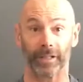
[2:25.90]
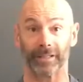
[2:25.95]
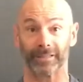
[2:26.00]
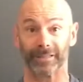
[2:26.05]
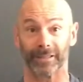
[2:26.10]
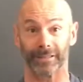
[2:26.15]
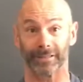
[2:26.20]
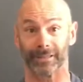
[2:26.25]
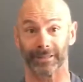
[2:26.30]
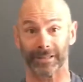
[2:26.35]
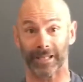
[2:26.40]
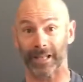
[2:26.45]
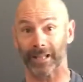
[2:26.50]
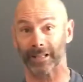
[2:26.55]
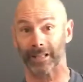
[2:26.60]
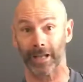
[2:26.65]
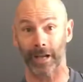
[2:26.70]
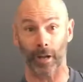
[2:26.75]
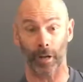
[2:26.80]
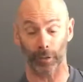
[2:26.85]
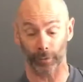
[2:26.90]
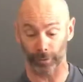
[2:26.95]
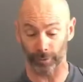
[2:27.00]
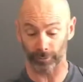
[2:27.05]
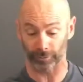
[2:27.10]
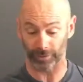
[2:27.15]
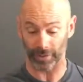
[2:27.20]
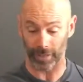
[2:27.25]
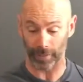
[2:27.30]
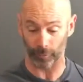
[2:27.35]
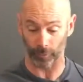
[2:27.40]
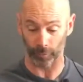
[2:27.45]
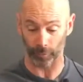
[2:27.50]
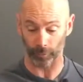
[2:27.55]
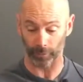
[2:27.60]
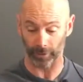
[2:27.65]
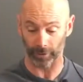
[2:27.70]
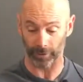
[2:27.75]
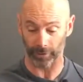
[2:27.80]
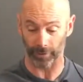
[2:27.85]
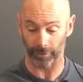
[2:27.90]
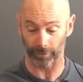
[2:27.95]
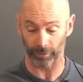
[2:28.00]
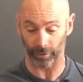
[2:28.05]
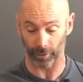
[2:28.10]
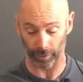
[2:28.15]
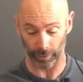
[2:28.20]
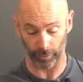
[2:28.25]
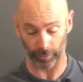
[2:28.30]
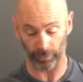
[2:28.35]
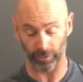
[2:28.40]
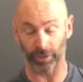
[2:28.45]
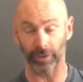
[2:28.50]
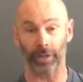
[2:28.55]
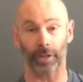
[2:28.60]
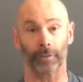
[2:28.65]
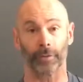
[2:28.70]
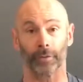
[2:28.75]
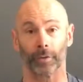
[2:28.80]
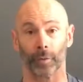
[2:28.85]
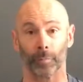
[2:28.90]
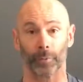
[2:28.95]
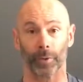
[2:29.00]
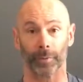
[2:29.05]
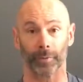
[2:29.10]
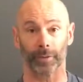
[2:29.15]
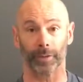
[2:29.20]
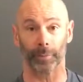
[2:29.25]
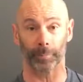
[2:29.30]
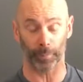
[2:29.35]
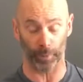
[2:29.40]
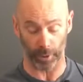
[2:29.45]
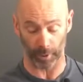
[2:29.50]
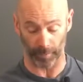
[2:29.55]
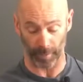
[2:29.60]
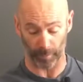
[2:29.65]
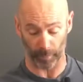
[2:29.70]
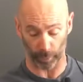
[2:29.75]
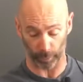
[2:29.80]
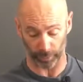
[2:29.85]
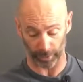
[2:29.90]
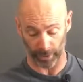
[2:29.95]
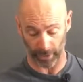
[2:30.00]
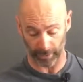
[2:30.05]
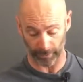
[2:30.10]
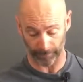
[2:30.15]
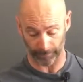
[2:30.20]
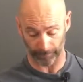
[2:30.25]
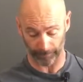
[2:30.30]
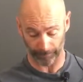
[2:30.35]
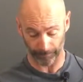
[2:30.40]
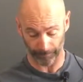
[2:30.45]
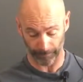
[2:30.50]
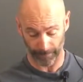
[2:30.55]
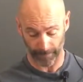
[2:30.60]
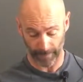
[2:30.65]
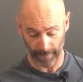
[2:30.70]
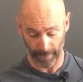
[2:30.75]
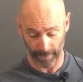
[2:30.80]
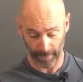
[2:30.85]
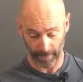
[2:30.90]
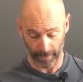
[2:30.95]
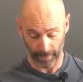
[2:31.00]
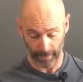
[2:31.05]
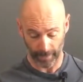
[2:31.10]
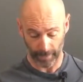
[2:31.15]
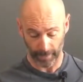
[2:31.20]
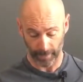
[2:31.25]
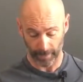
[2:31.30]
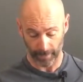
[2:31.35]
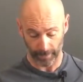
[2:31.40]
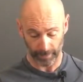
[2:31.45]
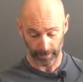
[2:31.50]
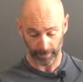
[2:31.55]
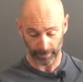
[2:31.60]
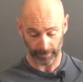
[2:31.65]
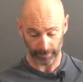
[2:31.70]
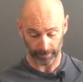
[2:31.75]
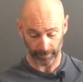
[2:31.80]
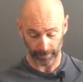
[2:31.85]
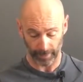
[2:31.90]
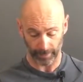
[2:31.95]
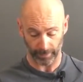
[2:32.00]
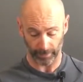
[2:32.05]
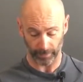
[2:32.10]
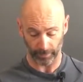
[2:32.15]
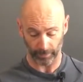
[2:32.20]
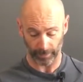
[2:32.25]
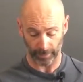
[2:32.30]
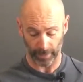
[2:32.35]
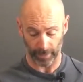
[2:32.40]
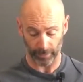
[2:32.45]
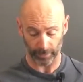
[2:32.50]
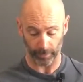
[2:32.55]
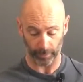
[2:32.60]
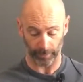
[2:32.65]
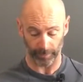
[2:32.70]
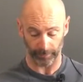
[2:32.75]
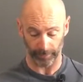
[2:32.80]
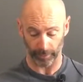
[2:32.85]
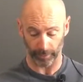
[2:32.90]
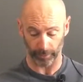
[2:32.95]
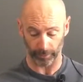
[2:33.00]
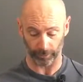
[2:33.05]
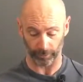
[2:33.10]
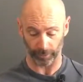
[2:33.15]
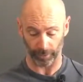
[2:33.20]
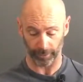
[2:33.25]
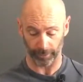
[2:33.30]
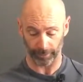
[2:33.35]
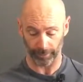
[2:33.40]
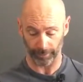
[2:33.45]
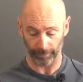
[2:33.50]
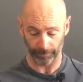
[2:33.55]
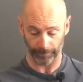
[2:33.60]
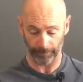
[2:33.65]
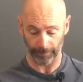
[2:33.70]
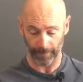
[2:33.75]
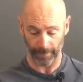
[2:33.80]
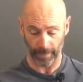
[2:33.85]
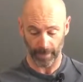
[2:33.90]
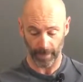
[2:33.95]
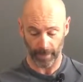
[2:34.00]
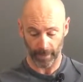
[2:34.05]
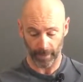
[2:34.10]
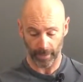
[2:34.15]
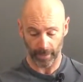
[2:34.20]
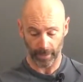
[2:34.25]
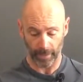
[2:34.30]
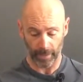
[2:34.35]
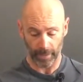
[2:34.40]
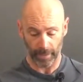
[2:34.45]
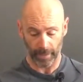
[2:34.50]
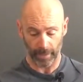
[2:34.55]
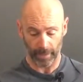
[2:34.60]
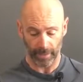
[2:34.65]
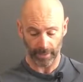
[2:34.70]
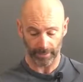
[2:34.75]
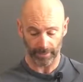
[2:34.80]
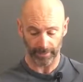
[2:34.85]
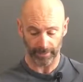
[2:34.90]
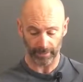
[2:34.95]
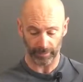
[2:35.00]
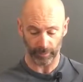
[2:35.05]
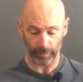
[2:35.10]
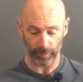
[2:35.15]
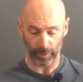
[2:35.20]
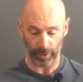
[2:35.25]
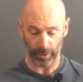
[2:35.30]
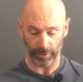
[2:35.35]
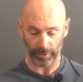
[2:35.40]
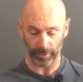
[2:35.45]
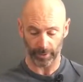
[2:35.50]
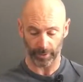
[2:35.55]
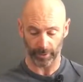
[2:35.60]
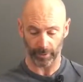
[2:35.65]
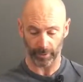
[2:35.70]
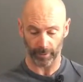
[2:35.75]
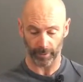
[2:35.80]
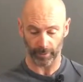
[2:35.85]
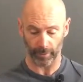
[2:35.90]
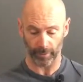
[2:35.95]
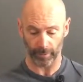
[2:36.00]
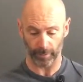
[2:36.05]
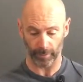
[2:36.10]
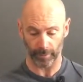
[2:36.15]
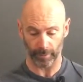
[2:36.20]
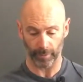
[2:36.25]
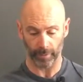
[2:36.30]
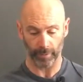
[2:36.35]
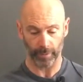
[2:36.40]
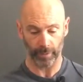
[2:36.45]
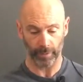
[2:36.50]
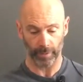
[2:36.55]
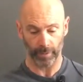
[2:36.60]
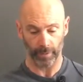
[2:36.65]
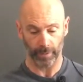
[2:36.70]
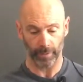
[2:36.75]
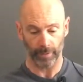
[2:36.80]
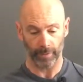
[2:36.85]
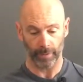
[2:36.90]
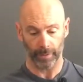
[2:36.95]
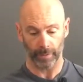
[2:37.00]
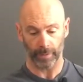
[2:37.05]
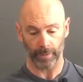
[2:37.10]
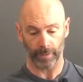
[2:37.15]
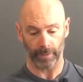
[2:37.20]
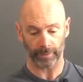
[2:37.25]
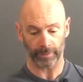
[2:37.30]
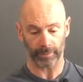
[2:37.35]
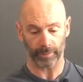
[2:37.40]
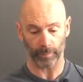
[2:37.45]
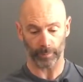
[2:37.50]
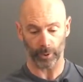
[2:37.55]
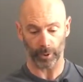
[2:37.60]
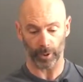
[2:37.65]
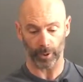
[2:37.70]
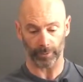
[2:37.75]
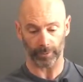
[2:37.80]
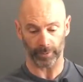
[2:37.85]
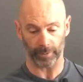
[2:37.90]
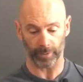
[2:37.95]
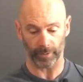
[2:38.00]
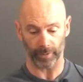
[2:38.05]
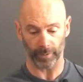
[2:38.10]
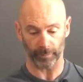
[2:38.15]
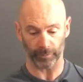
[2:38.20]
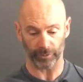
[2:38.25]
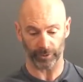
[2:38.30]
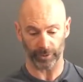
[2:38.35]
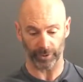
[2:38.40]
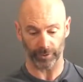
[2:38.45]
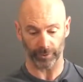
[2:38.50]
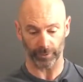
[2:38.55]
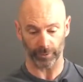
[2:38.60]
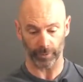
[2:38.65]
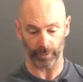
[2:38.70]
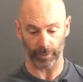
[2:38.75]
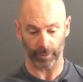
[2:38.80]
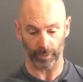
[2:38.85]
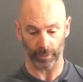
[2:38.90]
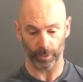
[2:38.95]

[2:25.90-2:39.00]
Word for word: guess that's exactly how I'll use that when we uh, start using it. Other than I'll probably clip it on my bow tie because that's usually how I do my videos, right? And then this part here, that's the part that clips in